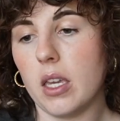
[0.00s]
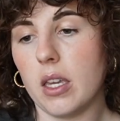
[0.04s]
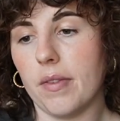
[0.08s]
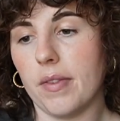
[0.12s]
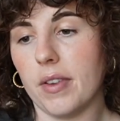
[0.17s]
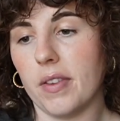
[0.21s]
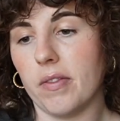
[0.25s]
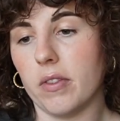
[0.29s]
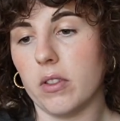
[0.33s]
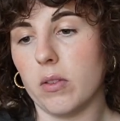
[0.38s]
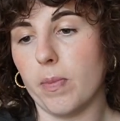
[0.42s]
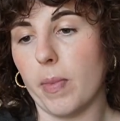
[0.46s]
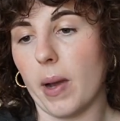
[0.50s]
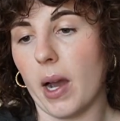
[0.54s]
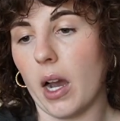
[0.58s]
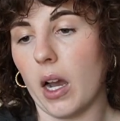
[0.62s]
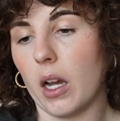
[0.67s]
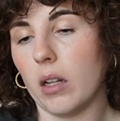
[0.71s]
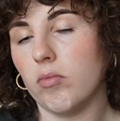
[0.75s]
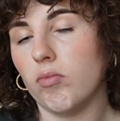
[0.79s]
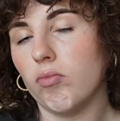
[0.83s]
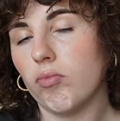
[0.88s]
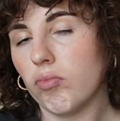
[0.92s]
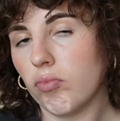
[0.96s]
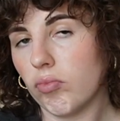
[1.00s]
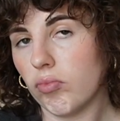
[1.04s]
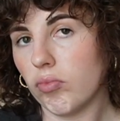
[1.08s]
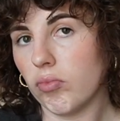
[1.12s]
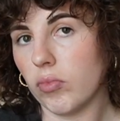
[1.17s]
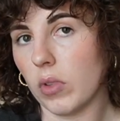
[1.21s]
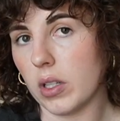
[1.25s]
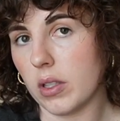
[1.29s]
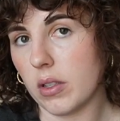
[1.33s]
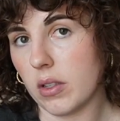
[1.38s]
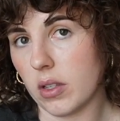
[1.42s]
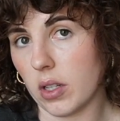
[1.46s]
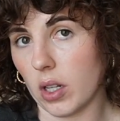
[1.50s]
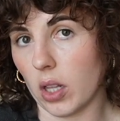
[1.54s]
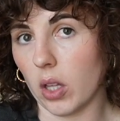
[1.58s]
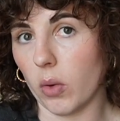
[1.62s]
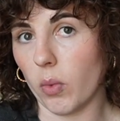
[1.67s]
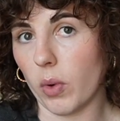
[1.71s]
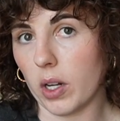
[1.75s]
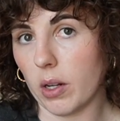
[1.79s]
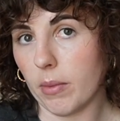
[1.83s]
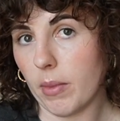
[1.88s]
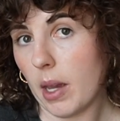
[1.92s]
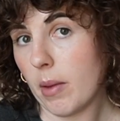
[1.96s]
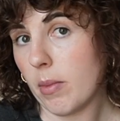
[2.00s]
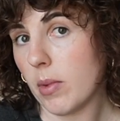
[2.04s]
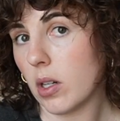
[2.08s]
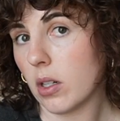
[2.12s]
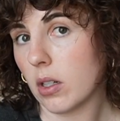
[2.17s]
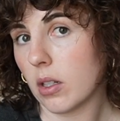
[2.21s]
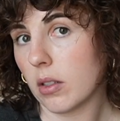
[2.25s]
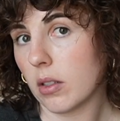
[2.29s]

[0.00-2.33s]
even if it's bad, It's still a win in my book.